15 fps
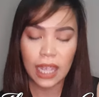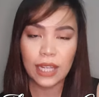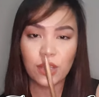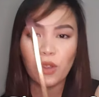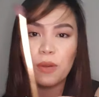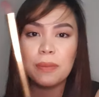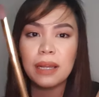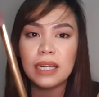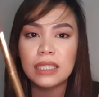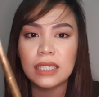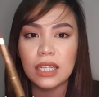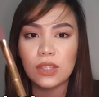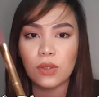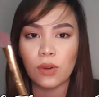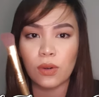Ito,
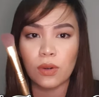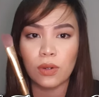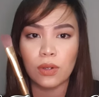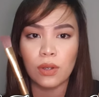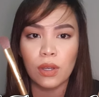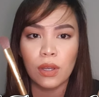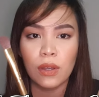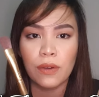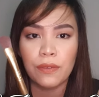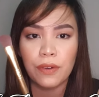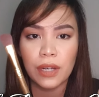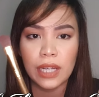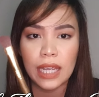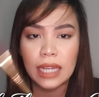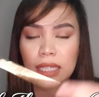maganda to
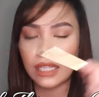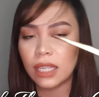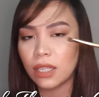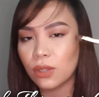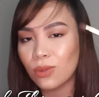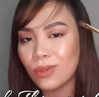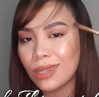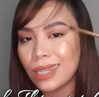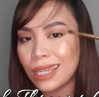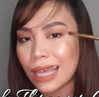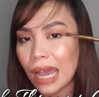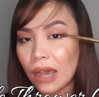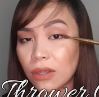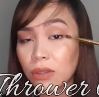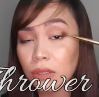for getting to the
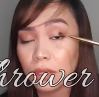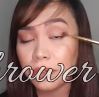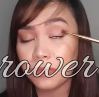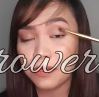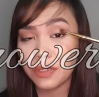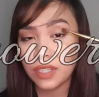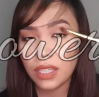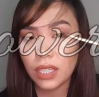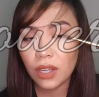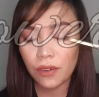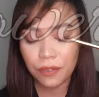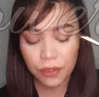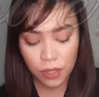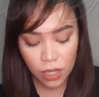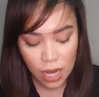outer V
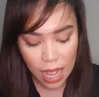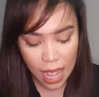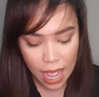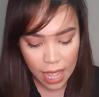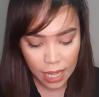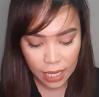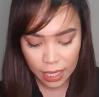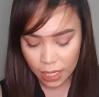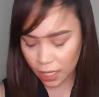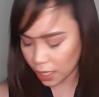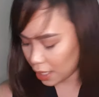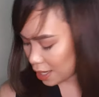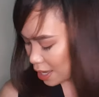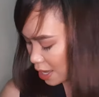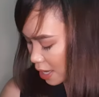of your eye.
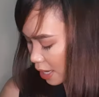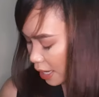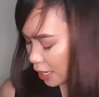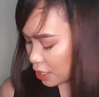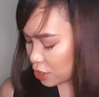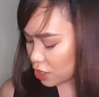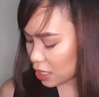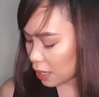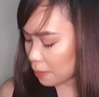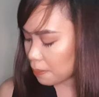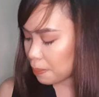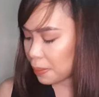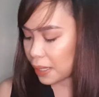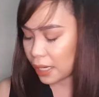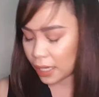And
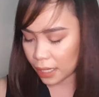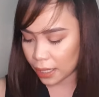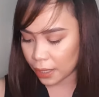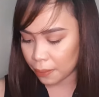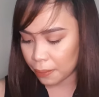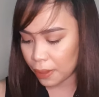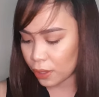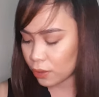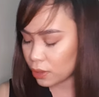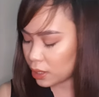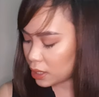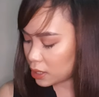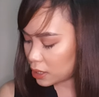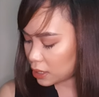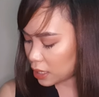syempre,
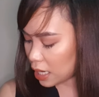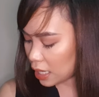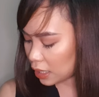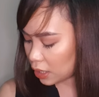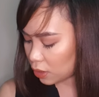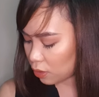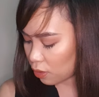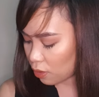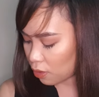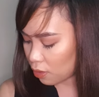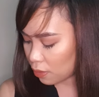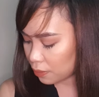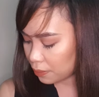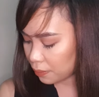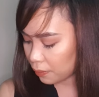meron din sila
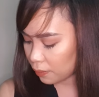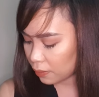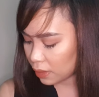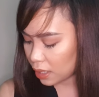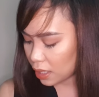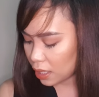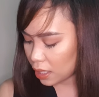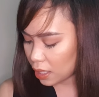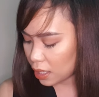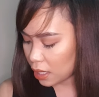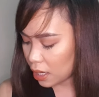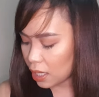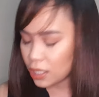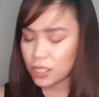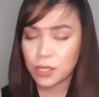nitong
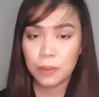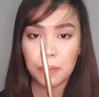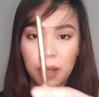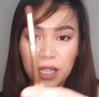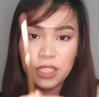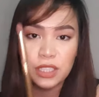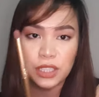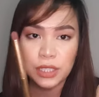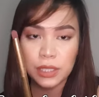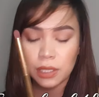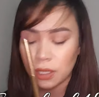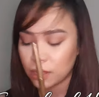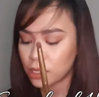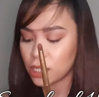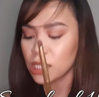
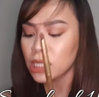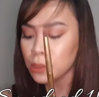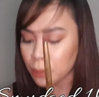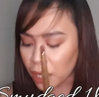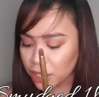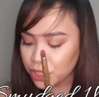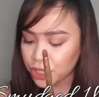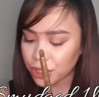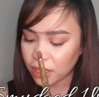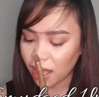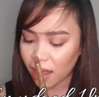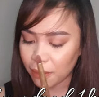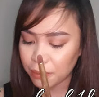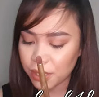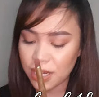smudge
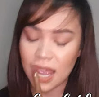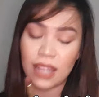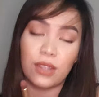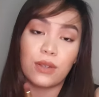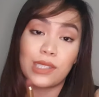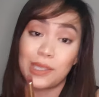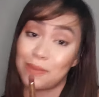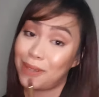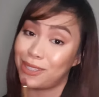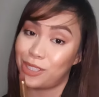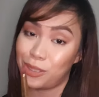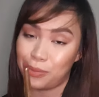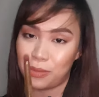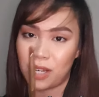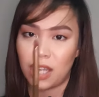up shadow smudge
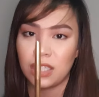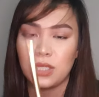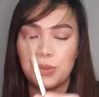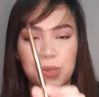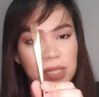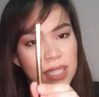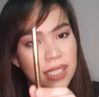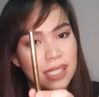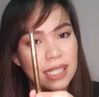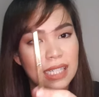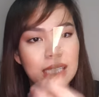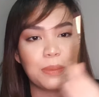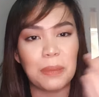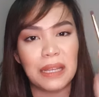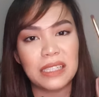brush, which is
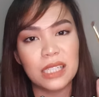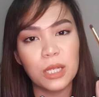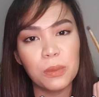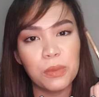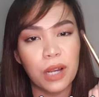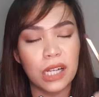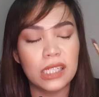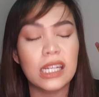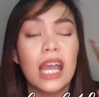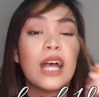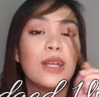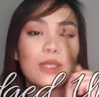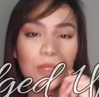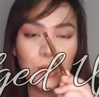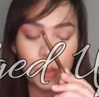this pencil brush.
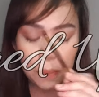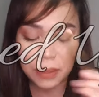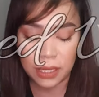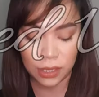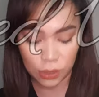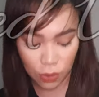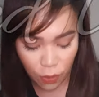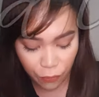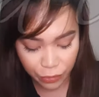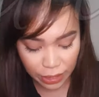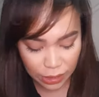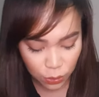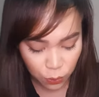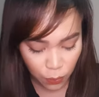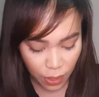Super soft
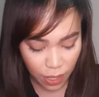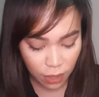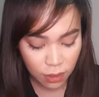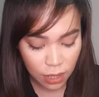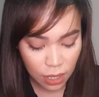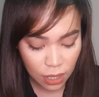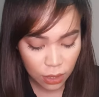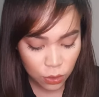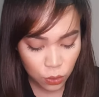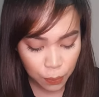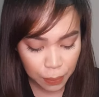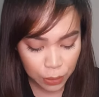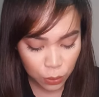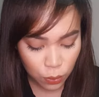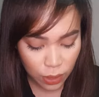as well.
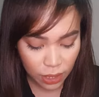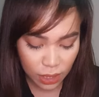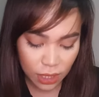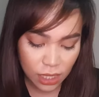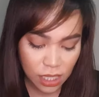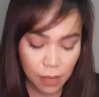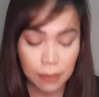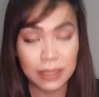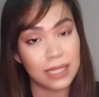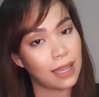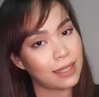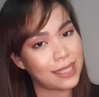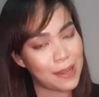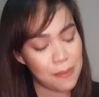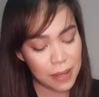Super sulit. Hindi siya
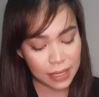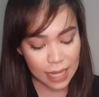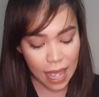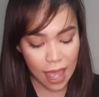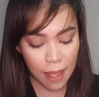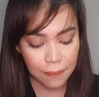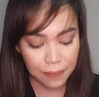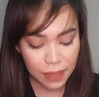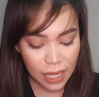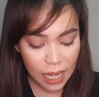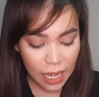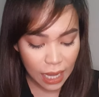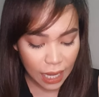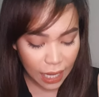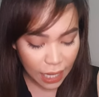masakit sa mata.
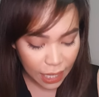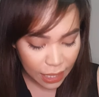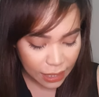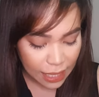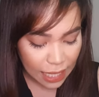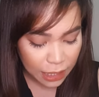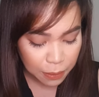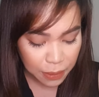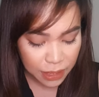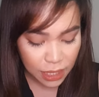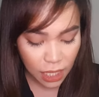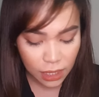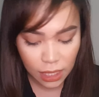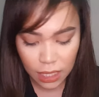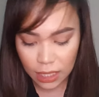And last but
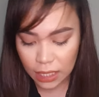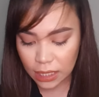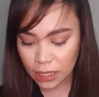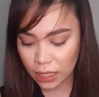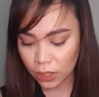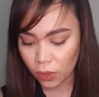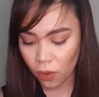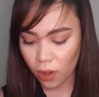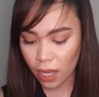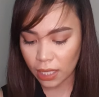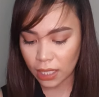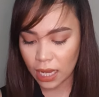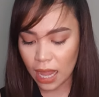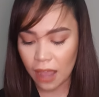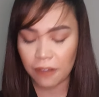not least, itong
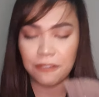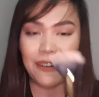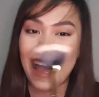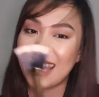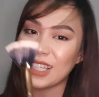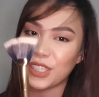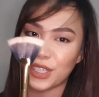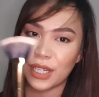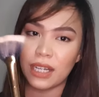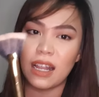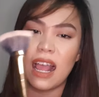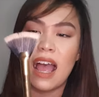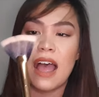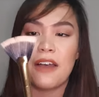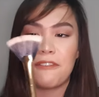kanilang
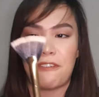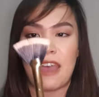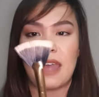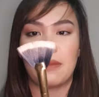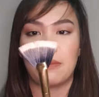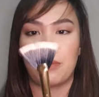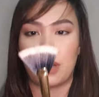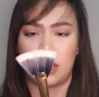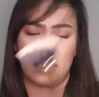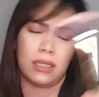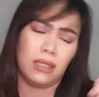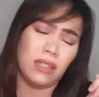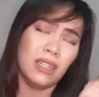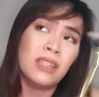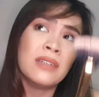Fangirl fan brush.
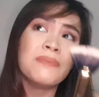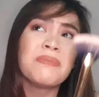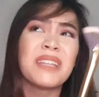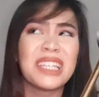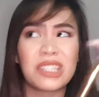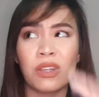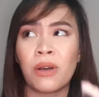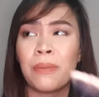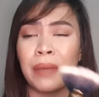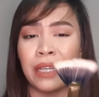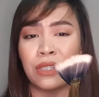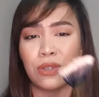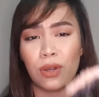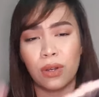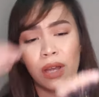Ito,
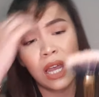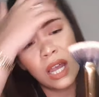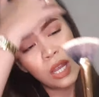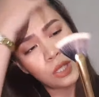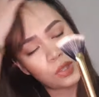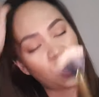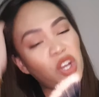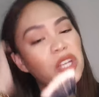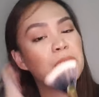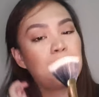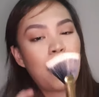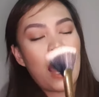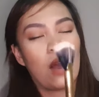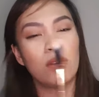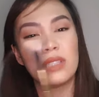medyo torn
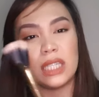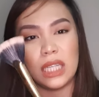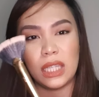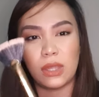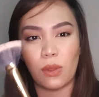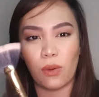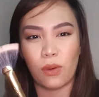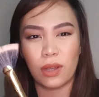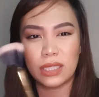pa ako dito.